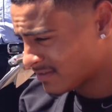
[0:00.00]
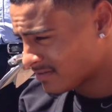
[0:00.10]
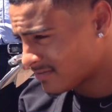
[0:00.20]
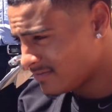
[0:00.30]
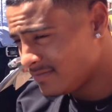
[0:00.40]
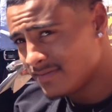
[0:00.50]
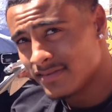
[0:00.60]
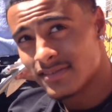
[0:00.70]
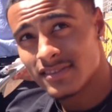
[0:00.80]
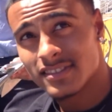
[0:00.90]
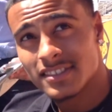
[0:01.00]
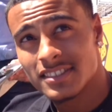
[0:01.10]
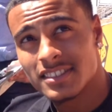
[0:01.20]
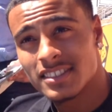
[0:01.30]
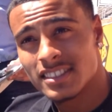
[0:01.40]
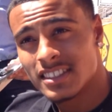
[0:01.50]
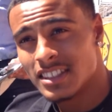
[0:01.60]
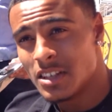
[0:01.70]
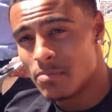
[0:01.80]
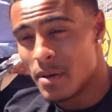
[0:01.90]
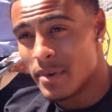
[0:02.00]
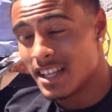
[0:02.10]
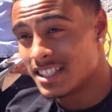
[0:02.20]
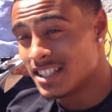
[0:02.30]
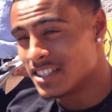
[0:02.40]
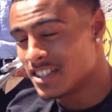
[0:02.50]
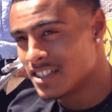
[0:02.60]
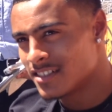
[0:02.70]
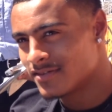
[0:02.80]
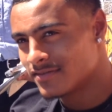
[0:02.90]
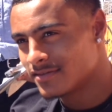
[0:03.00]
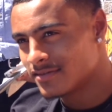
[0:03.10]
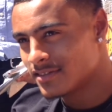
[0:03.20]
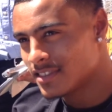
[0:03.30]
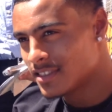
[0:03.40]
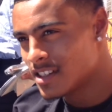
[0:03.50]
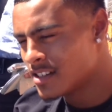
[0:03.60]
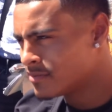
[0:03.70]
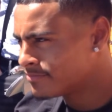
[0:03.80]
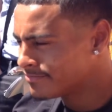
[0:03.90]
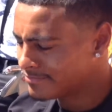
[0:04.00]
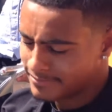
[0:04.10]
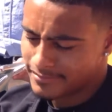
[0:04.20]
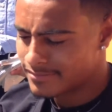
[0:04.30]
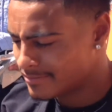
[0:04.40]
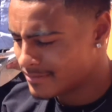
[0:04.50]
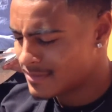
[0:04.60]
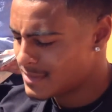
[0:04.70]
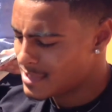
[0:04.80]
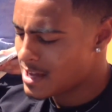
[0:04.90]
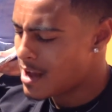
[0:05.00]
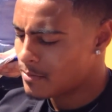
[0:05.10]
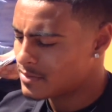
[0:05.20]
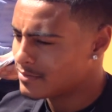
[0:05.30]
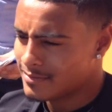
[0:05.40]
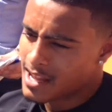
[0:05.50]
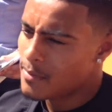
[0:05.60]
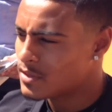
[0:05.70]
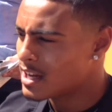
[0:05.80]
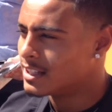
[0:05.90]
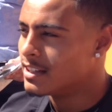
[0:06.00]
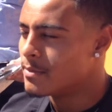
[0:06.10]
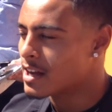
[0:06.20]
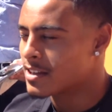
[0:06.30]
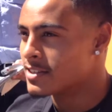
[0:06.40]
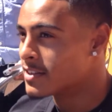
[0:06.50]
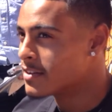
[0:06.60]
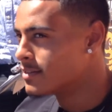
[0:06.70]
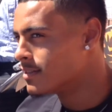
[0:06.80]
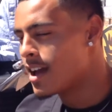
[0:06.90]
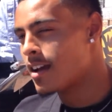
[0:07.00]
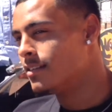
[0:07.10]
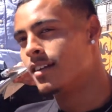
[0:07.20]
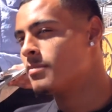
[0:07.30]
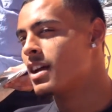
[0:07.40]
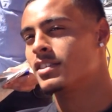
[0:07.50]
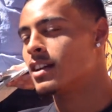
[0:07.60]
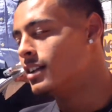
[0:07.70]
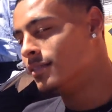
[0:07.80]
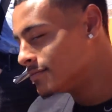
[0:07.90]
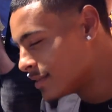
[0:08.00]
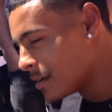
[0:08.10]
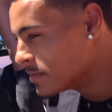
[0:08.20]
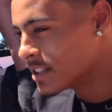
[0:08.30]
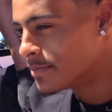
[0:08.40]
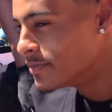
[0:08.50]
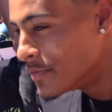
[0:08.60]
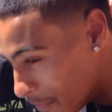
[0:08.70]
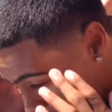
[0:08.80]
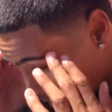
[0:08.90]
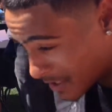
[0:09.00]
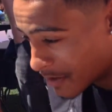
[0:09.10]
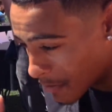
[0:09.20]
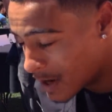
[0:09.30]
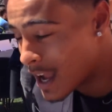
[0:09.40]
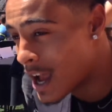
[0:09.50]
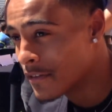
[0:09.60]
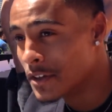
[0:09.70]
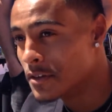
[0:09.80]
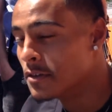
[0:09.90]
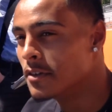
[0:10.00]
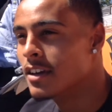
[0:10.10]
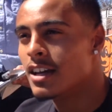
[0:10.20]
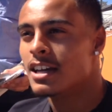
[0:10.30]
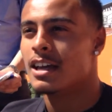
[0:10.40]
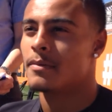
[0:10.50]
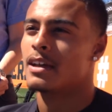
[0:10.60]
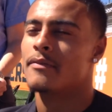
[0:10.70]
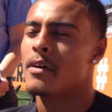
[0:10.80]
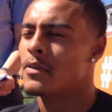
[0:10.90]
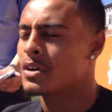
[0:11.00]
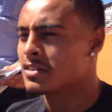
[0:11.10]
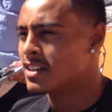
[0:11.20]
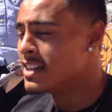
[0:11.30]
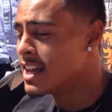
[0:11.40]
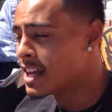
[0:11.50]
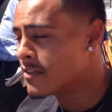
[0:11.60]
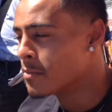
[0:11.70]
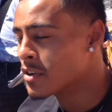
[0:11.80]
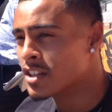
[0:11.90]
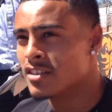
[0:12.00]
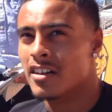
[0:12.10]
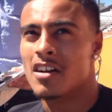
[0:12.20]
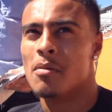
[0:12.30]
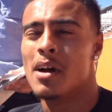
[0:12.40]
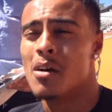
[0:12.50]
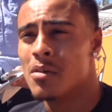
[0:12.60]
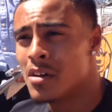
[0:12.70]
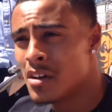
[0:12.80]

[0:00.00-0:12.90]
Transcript: What's your biggest concern entering the season? My biggest concern? Um, I'm, I'm trying to leave my concerns. Not, I'm not trying. I'm just focusing on what I have to do. I mean, if I focus on the negative, I'm pretty sure they'll come out.